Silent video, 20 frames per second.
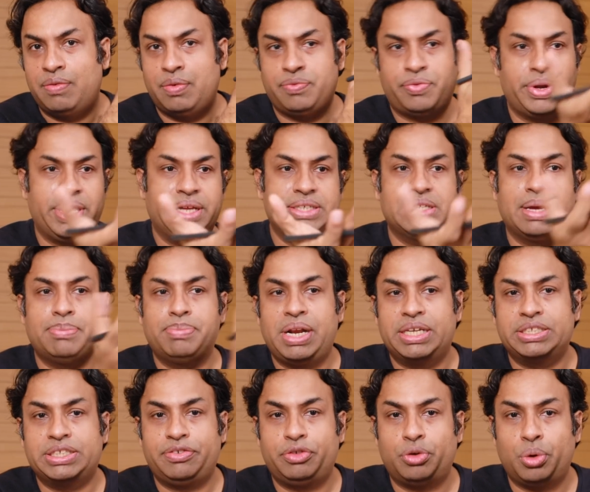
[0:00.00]
For example,
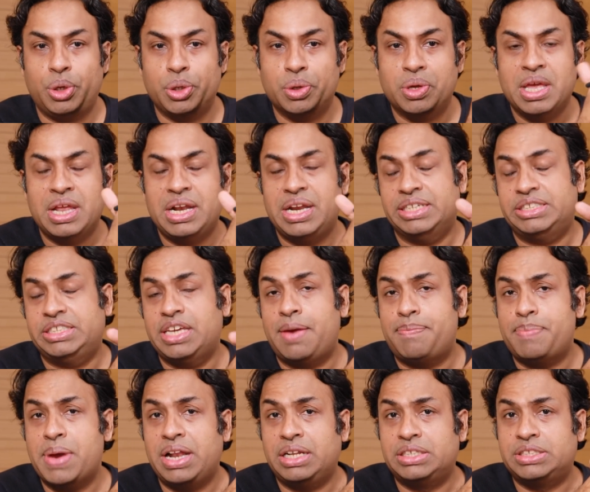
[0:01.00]
as I've told you, let's say
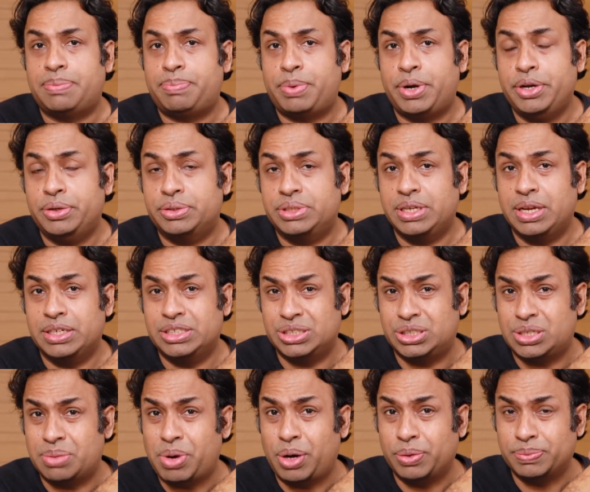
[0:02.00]
our panels are producing
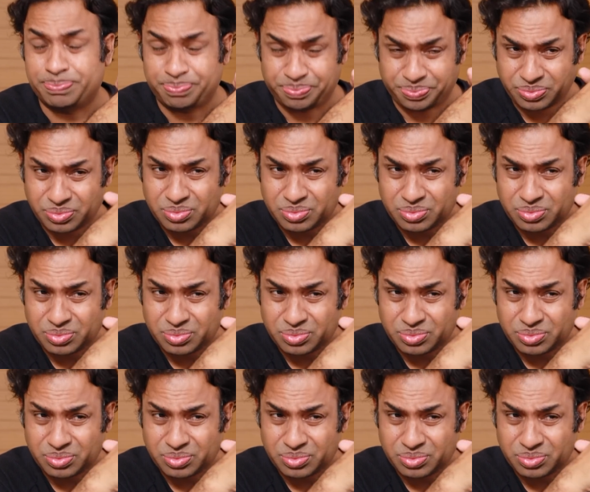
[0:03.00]
just about